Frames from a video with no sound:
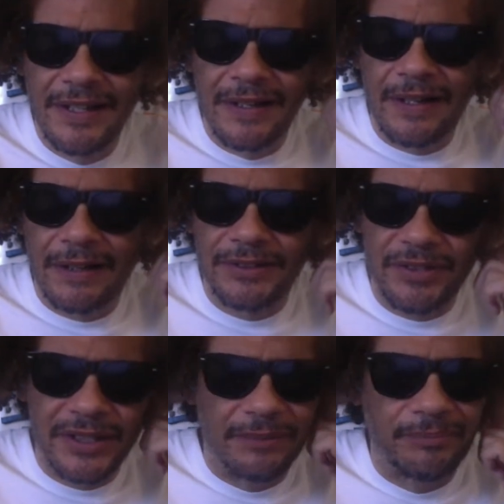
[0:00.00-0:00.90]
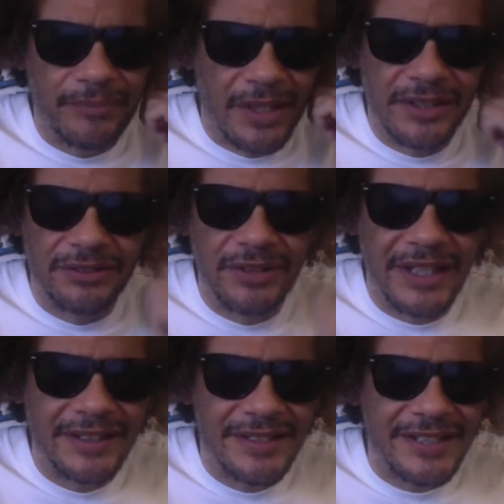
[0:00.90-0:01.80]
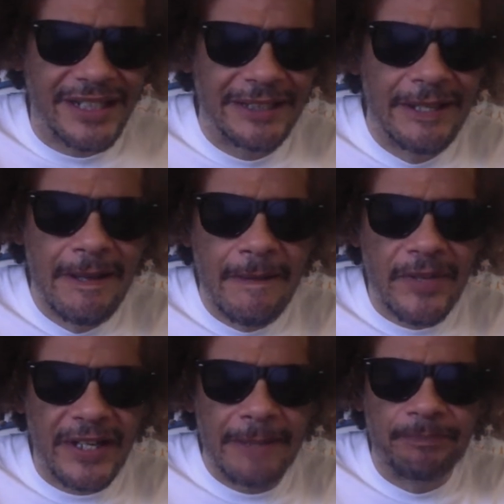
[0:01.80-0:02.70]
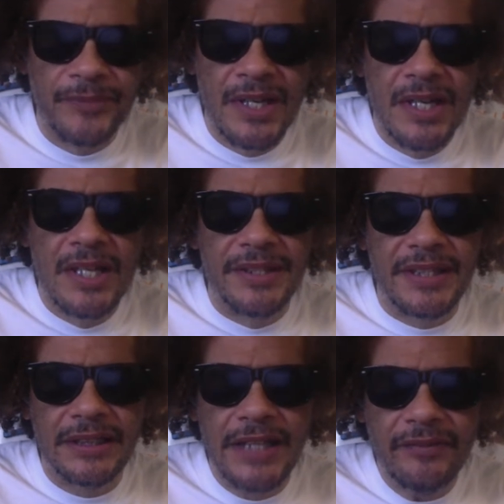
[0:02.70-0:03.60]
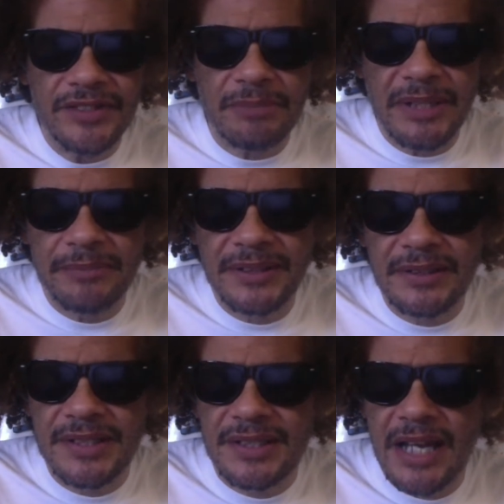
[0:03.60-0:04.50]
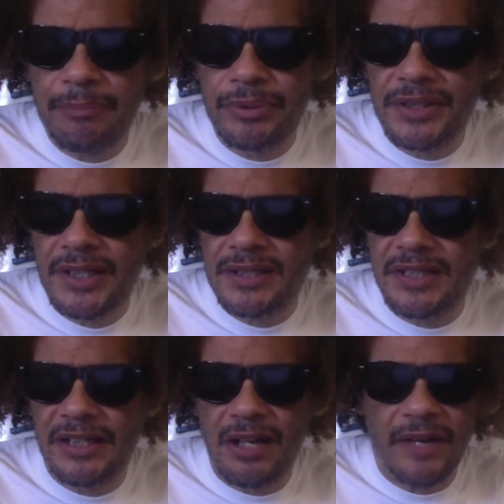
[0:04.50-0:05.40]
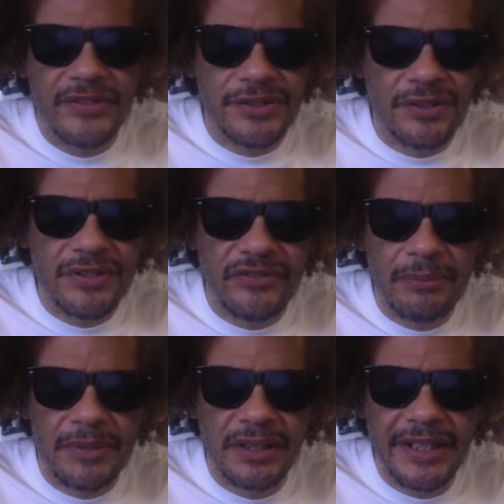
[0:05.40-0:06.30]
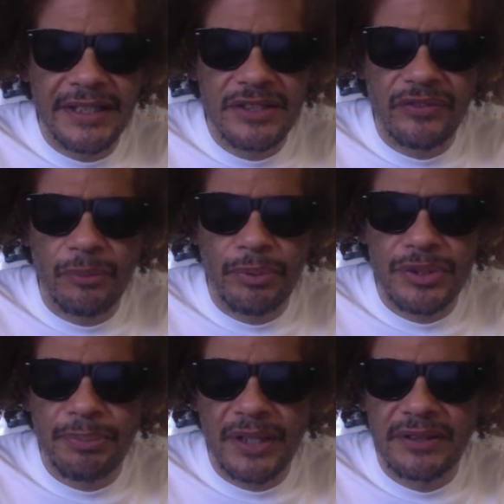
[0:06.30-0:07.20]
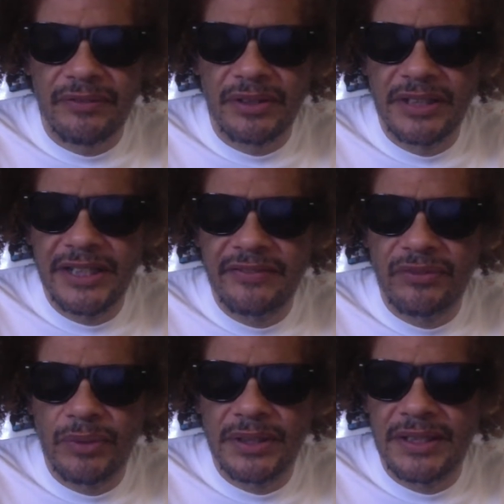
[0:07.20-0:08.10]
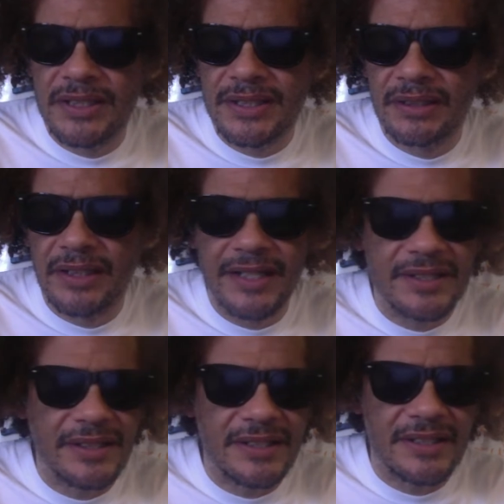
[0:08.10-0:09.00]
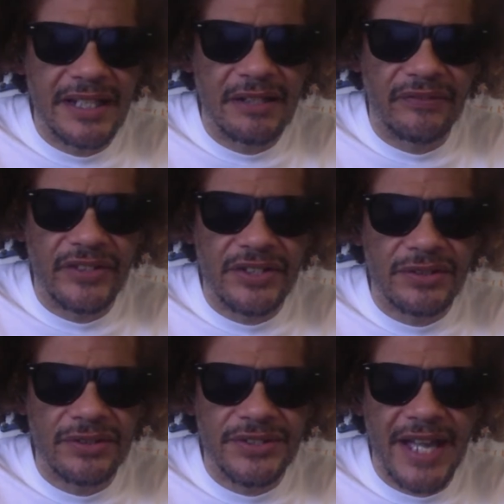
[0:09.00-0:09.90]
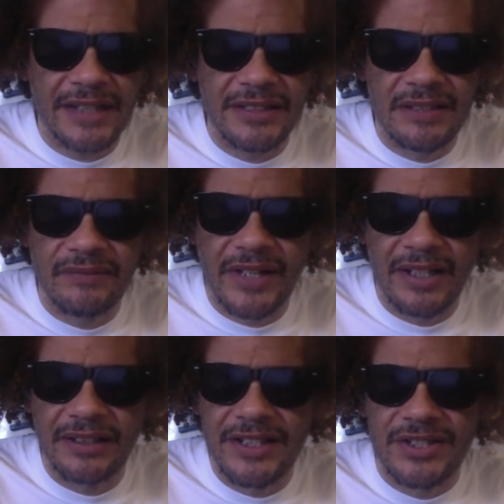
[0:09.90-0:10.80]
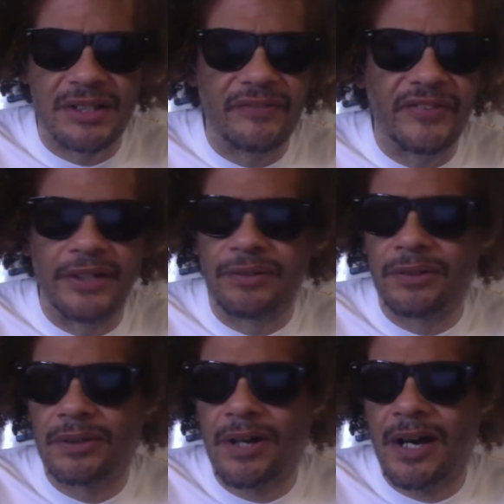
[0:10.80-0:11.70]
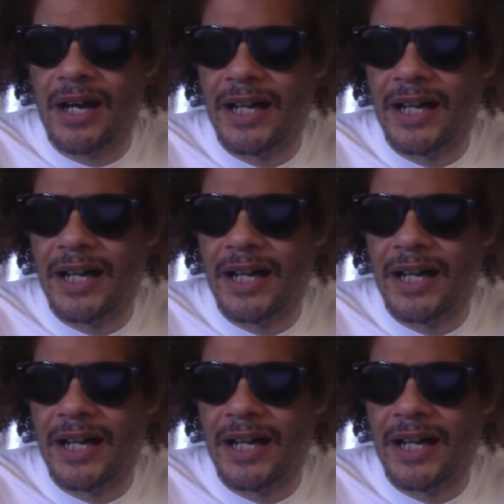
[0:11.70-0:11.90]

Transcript: I'll try and do that in a second. Okay. The 11th Amendment does not protect state officers from claims for prospective relief when it is alleged that state officials acted in violation of federal law.